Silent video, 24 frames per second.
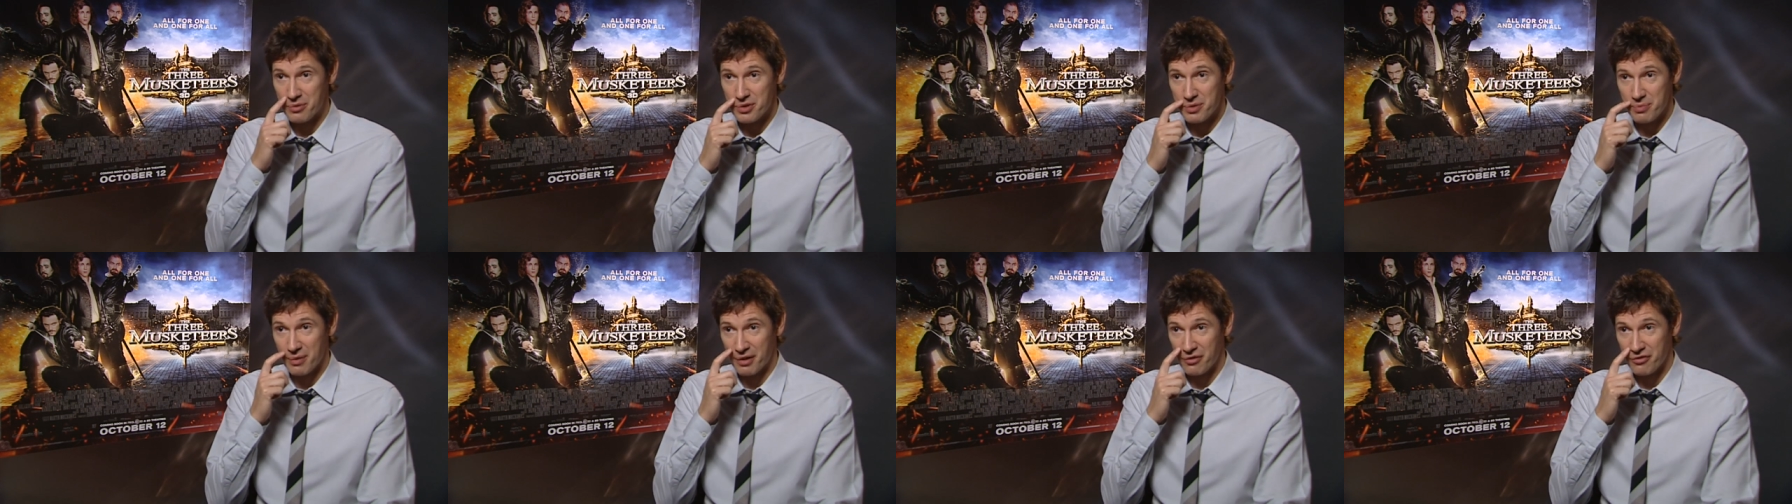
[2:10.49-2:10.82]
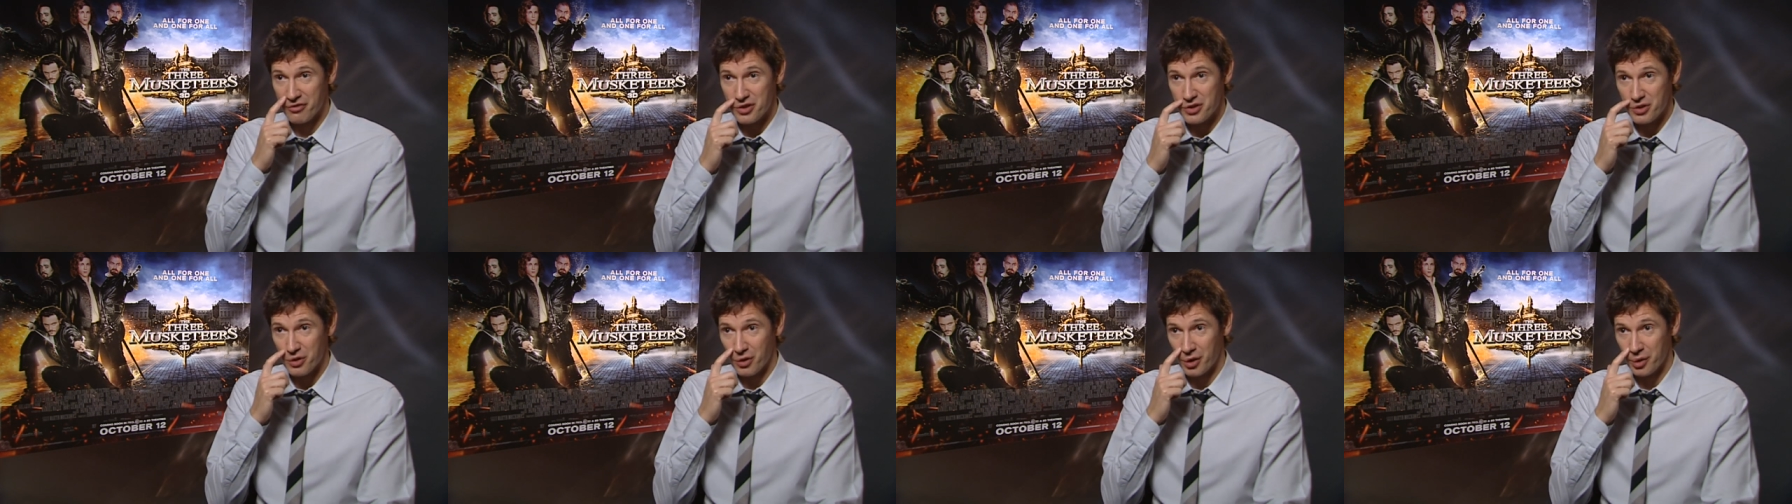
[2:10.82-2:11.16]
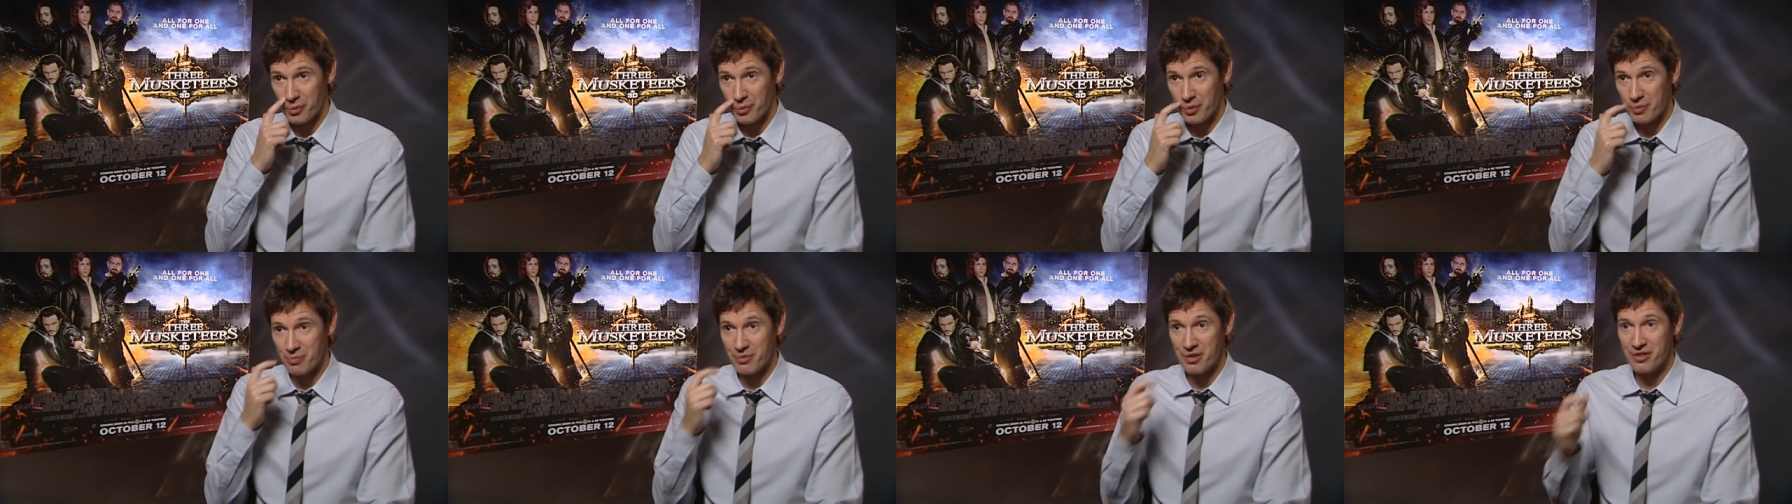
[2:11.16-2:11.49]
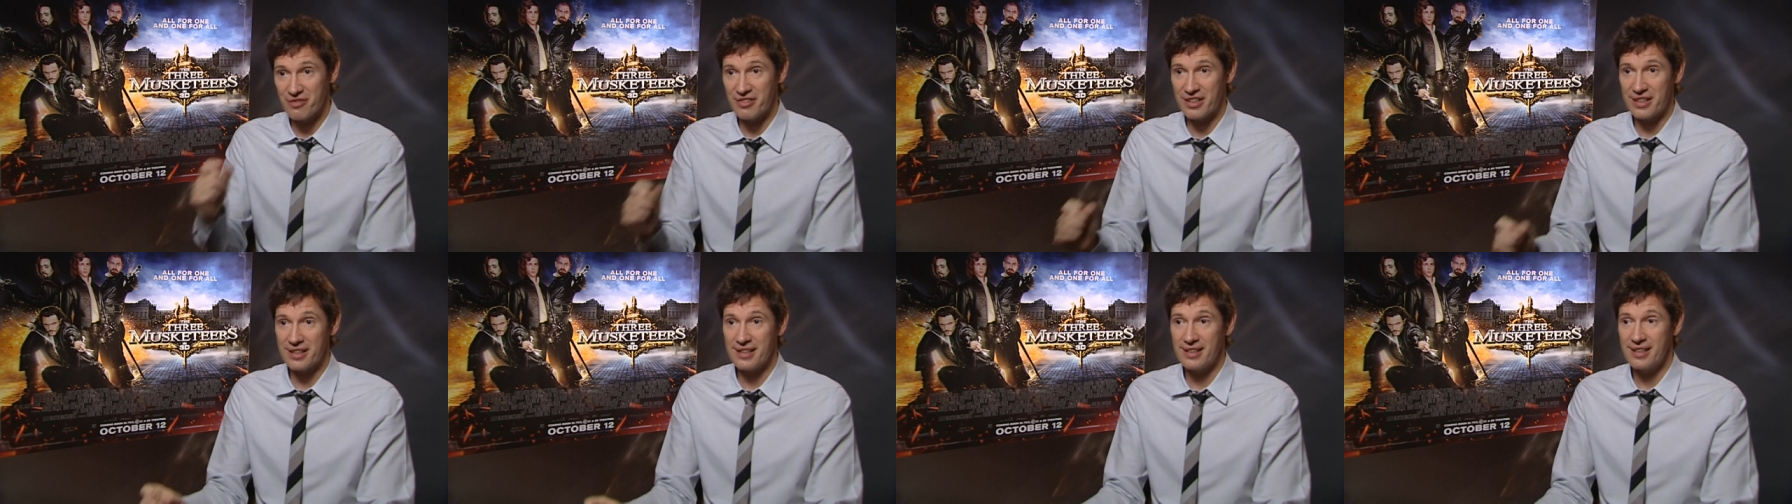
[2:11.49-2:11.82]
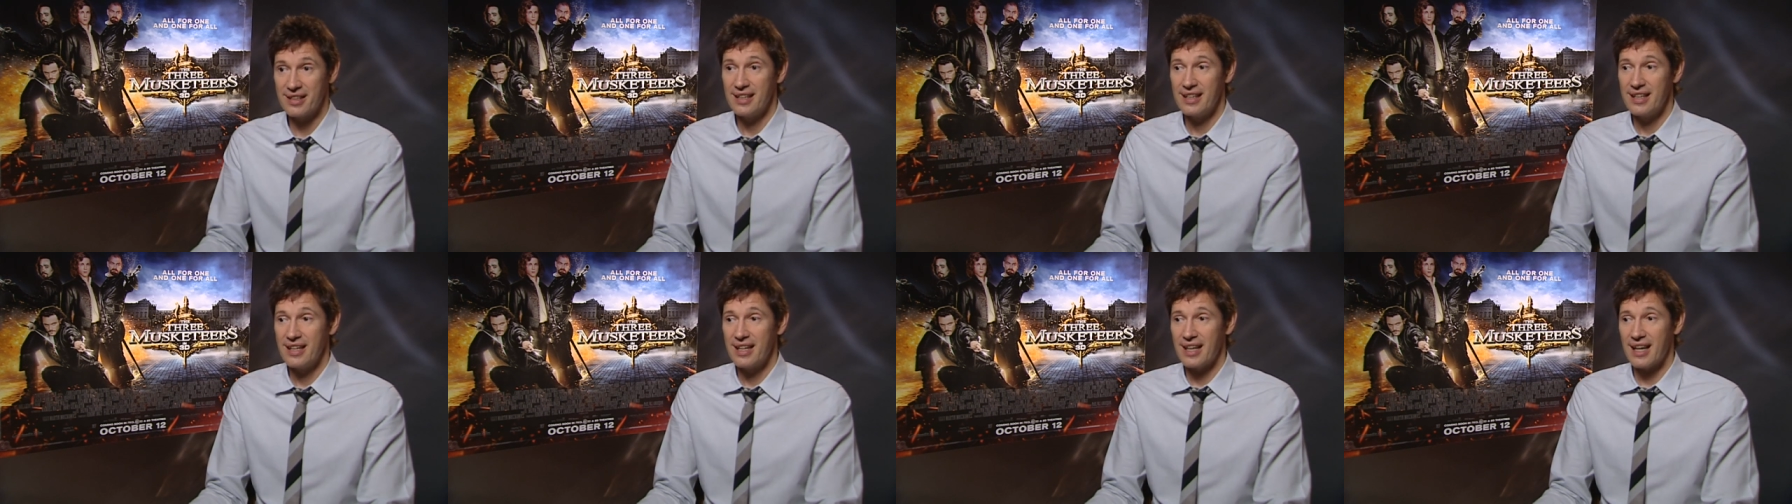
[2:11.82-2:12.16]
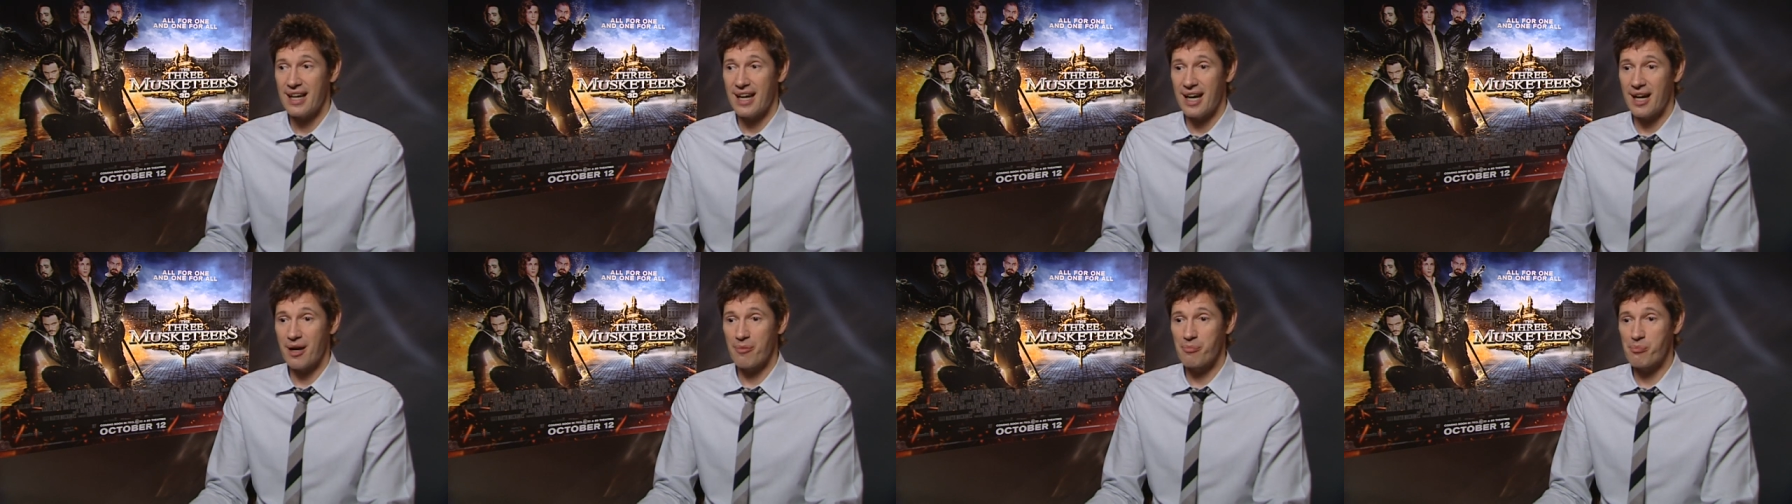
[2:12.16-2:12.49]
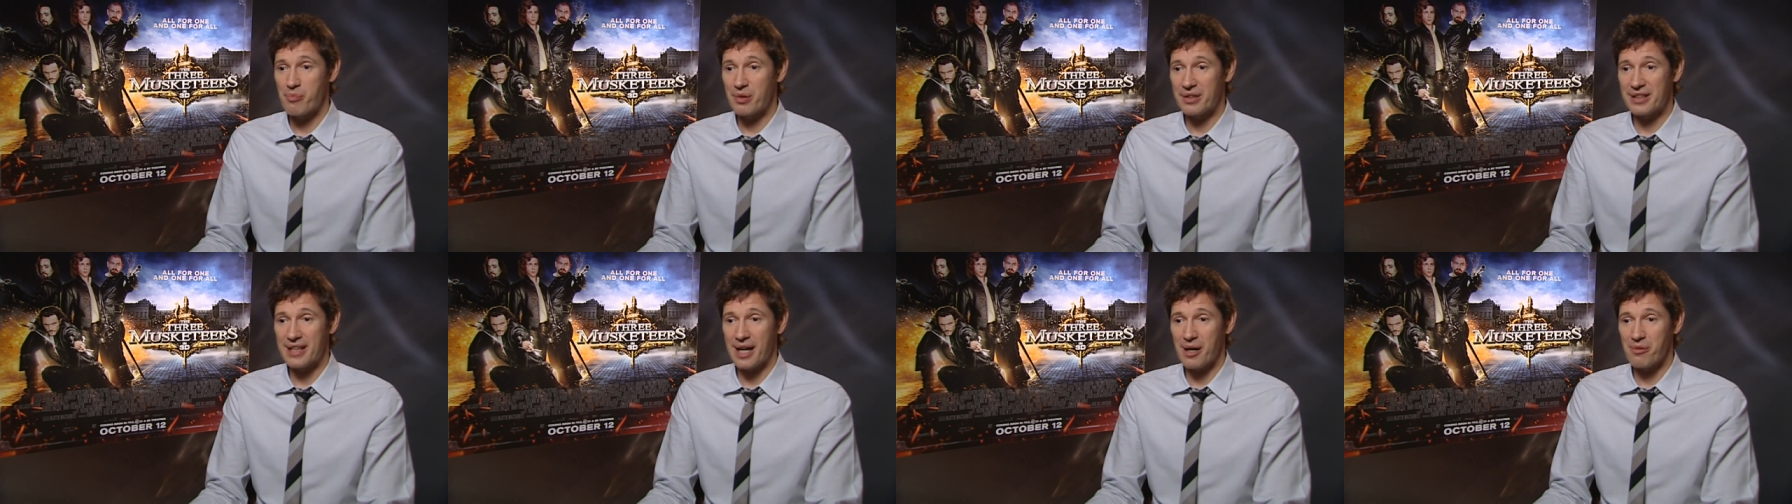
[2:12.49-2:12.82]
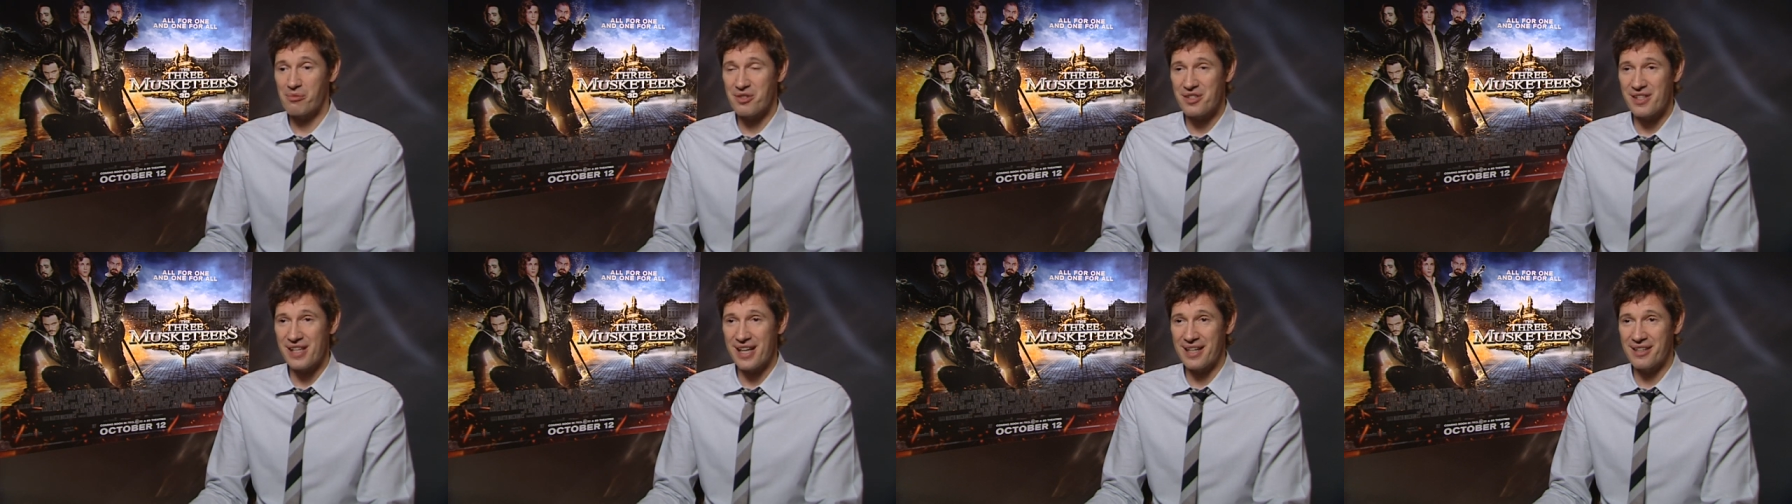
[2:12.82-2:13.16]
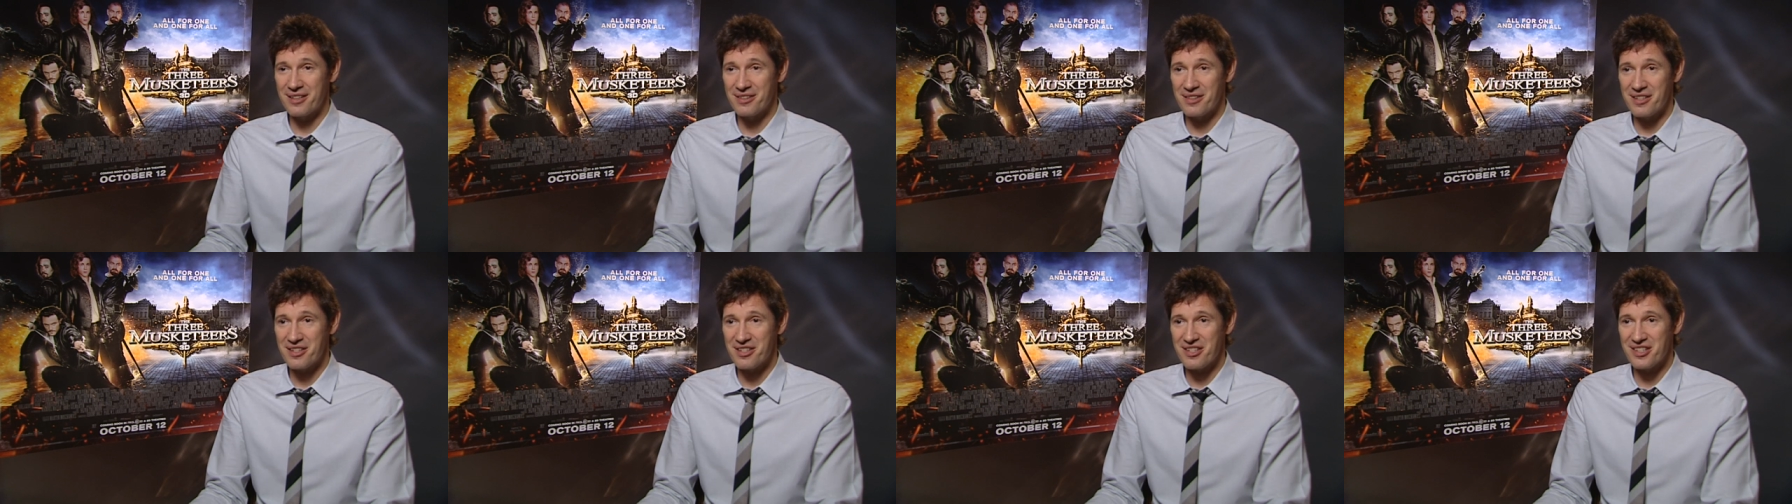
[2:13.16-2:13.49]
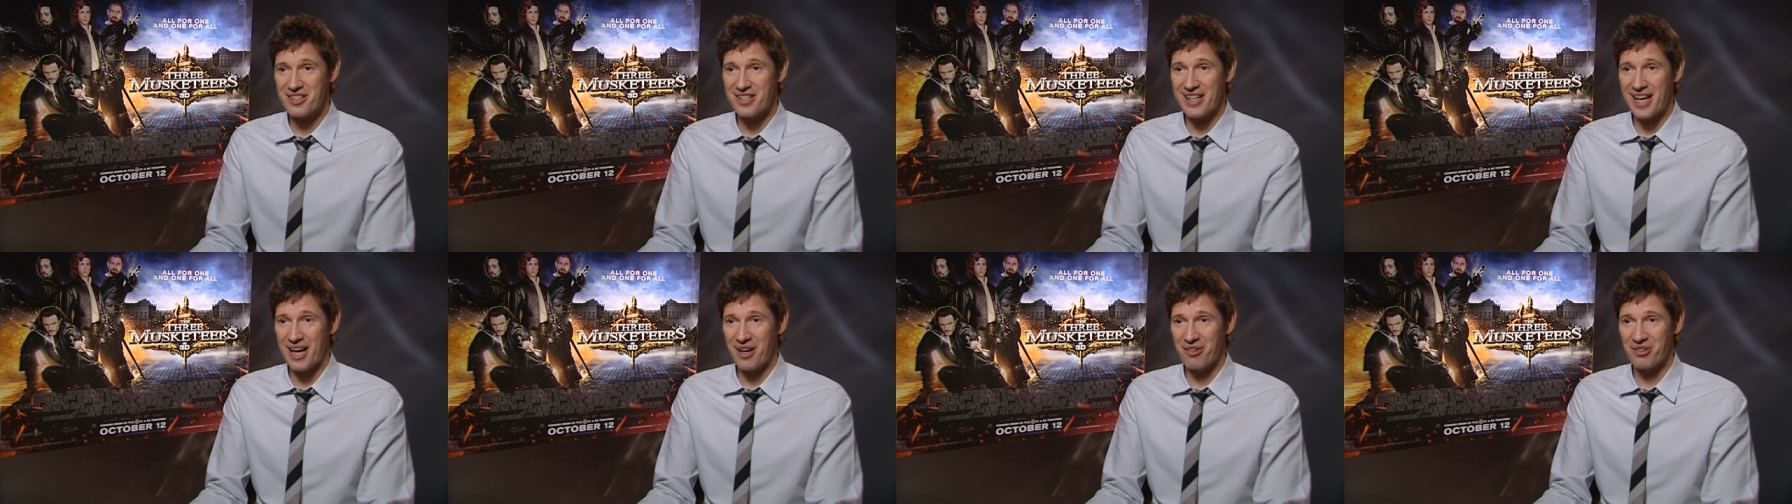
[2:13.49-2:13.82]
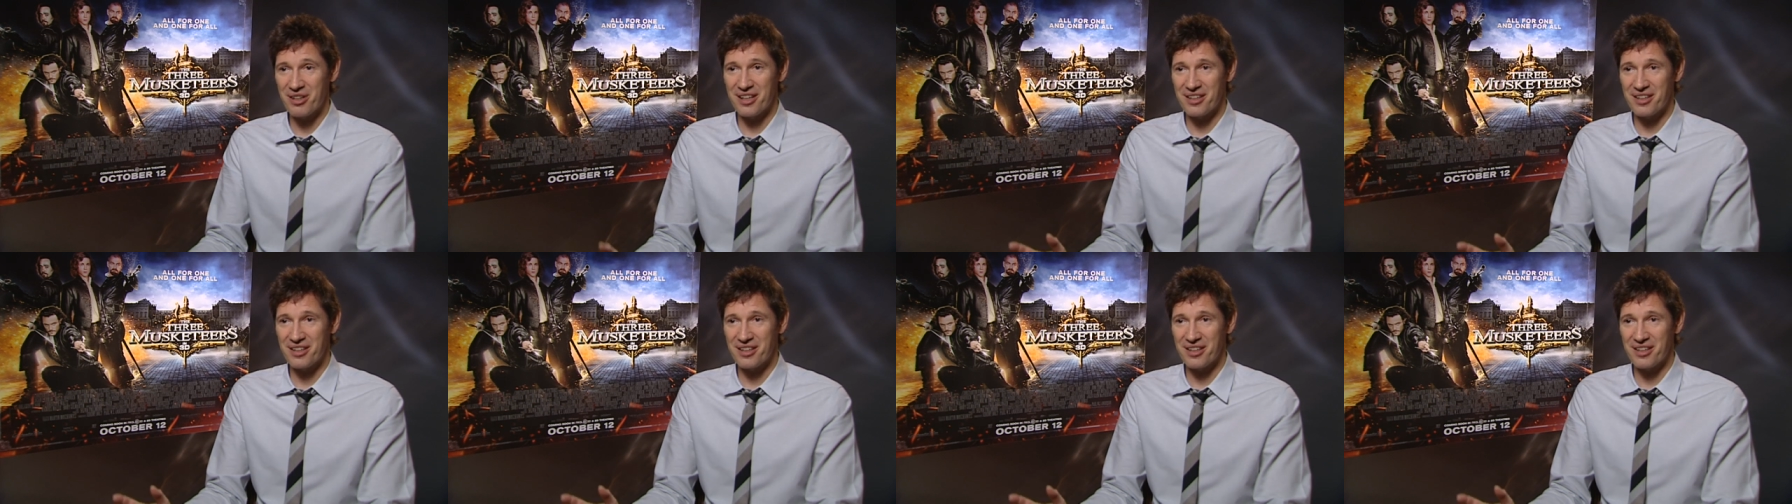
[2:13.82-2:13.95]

It was my first Hollywood movie, um, but that was then, and this is now.